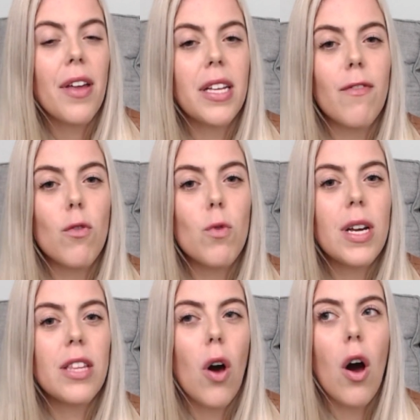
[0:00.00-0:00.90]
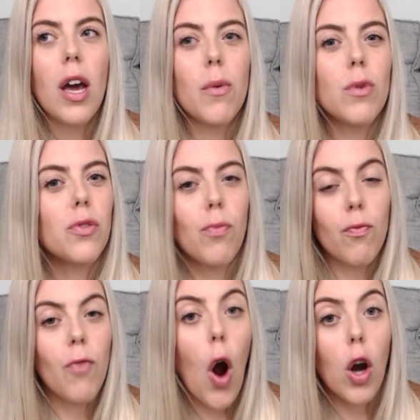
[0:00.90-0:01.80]
I never really thought it was
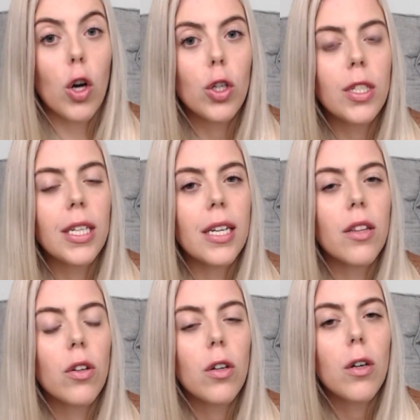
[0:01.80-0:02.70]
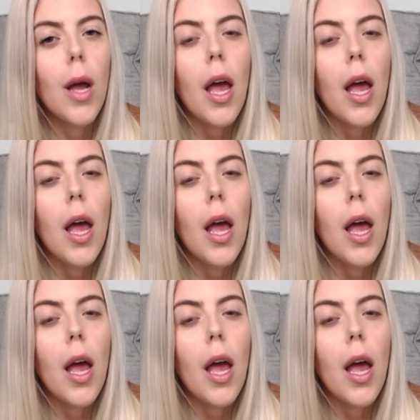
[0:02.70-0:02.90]
hard either.